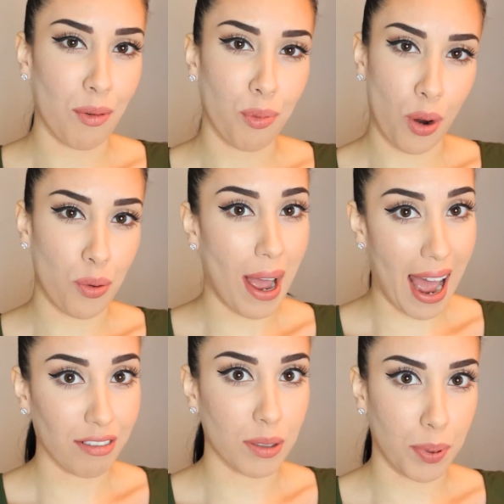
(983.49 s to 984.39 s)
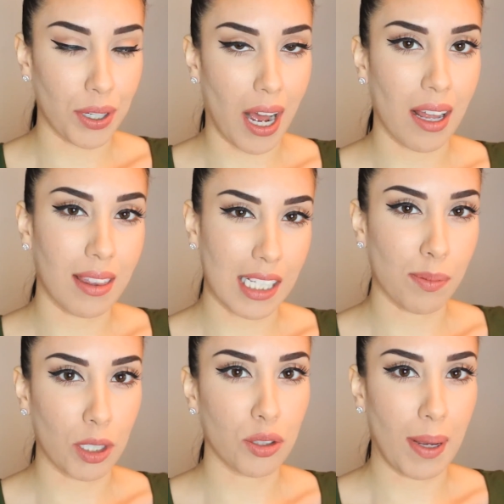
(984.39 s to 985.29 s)
I won't have to put on
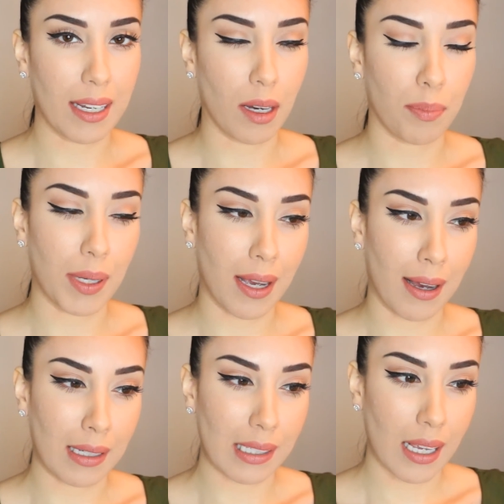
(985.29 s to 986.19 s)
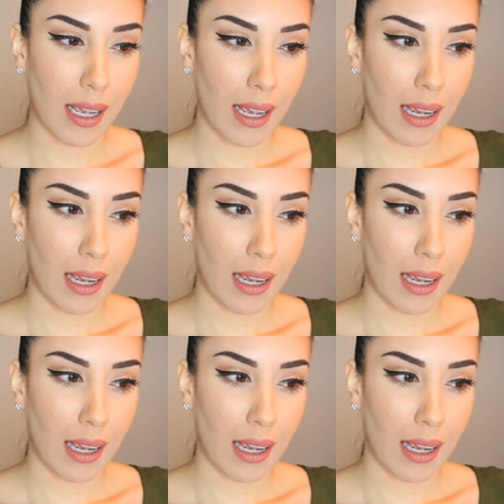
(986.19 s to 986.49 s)
this much makeup, because